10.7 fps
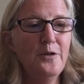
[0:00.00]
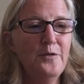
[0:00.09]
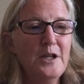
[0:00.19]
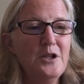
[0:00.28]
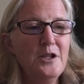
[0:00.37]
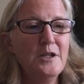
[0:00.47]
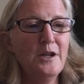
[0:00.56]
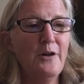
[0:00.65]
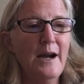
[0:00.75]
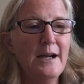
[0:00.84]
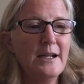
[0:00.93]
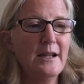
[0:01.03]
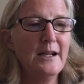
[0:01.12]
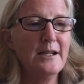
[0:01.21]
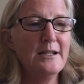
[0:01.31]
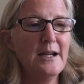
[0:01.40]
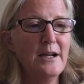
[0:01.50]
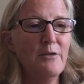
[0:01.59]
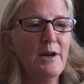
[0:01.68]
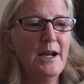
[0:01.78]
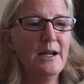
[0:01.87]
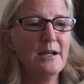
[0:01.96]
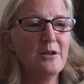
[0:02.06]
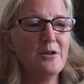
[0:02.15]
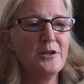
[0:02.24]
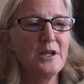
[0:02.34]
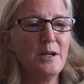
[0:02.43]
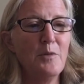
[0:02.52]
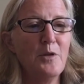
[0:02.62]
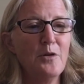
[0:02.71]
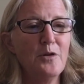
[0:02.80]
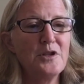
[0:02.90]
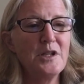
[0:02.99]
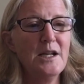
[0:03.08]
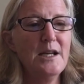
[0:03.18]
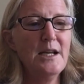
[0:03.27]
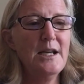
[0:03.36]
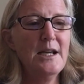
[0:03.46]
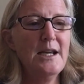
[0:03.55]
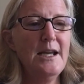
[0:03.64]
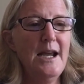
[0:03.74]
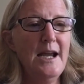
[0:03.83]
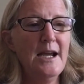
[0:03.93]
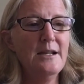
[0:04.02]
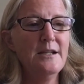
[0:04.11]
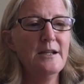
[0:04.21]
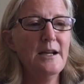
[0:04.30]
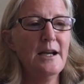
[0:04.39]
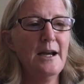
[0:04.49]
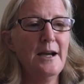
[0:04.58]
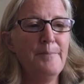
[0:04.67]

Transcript: or the veggies that are acting like a diuretic and causing him thirst. And